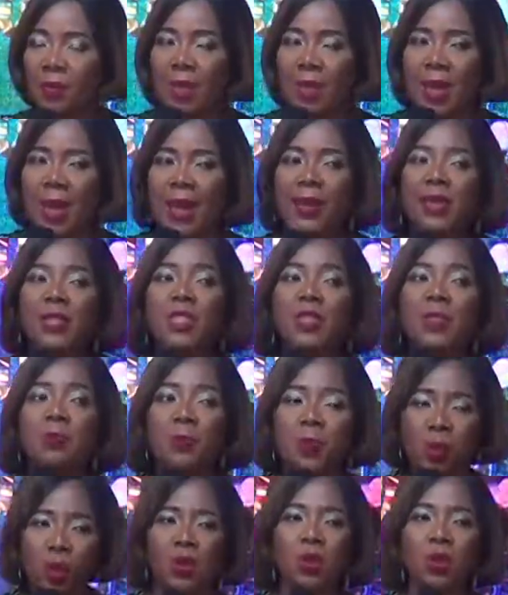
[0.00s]
And it is
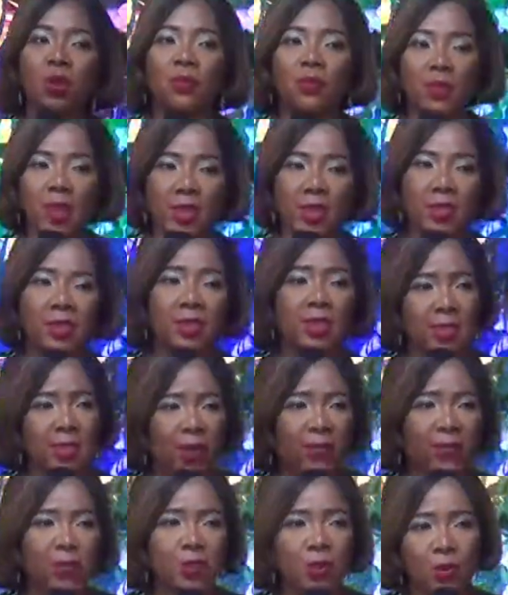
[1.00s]
because of that, this
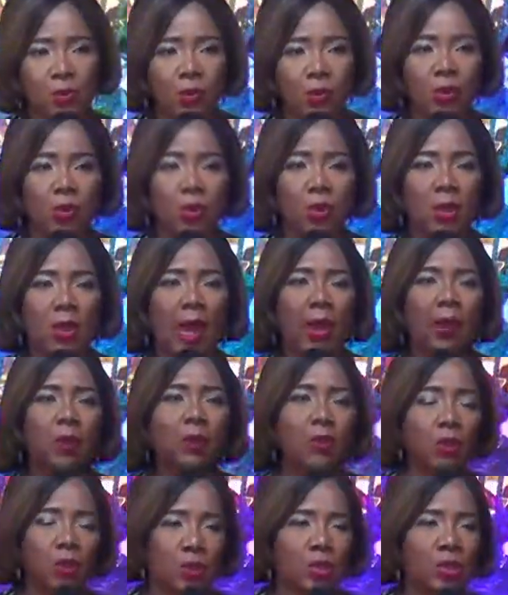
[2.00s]
afternoon, I
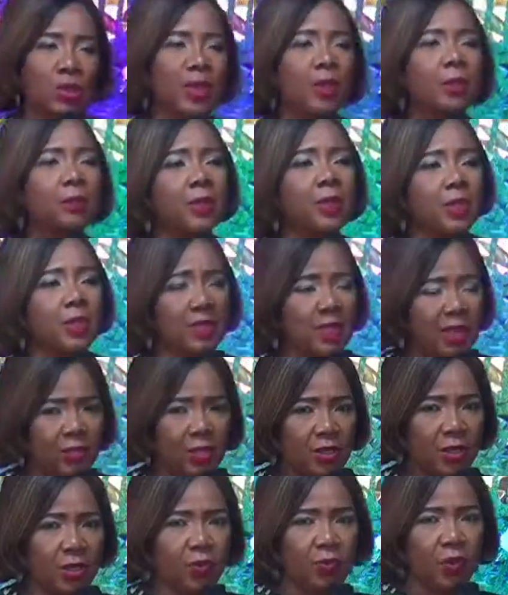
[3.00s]
want us to celebrate the
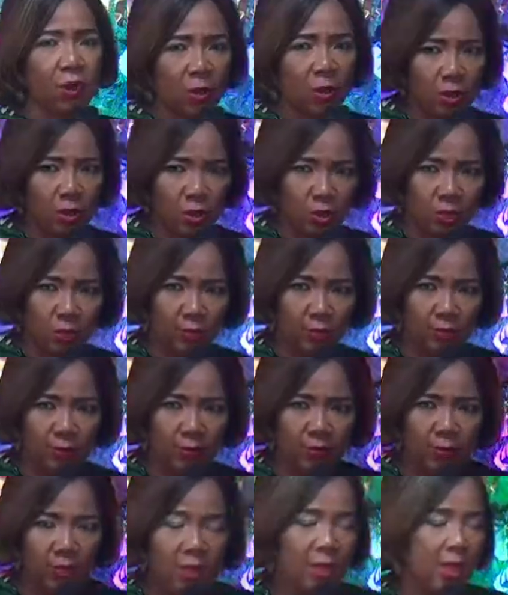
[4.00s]
servant of God.
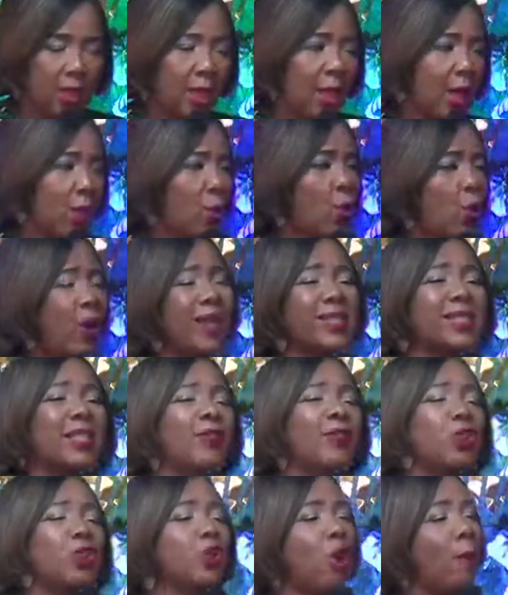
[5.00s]
Who has
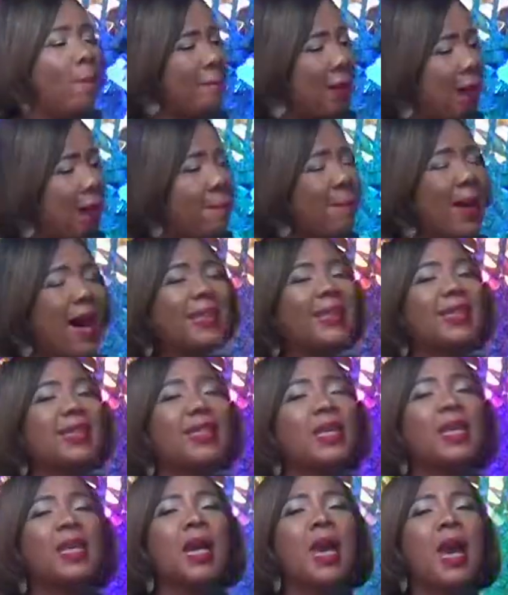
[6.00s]
given your mama
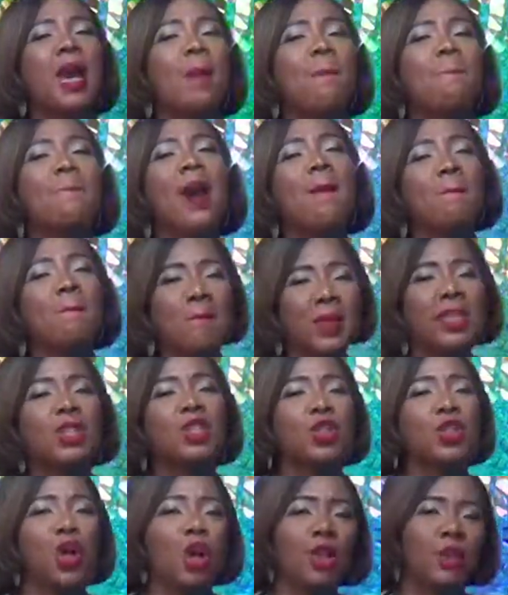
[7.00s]
the
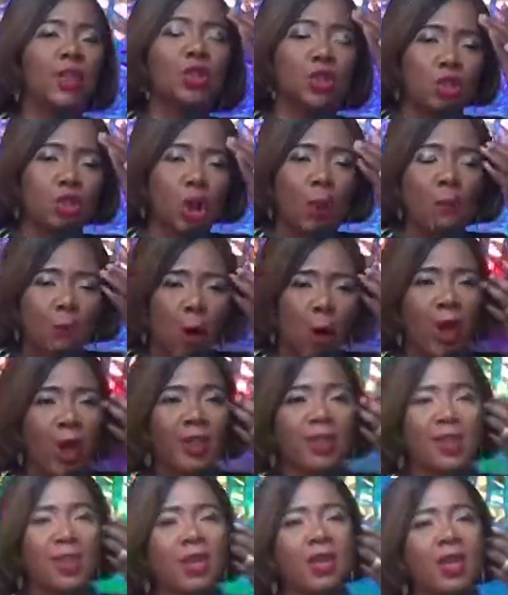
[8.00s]
permission, the
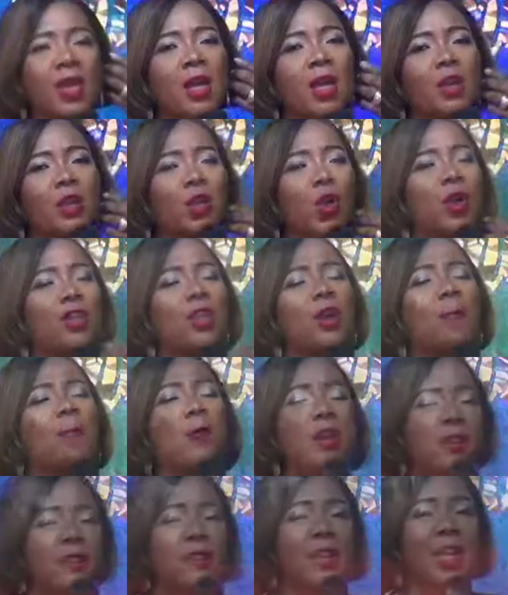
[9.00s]
support, the
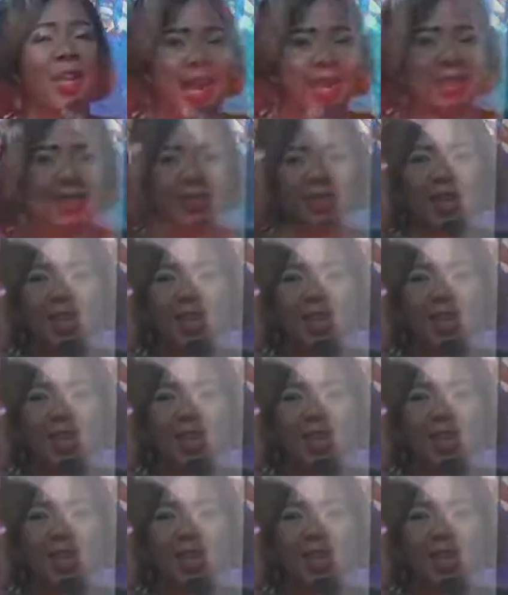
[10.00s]
privilege,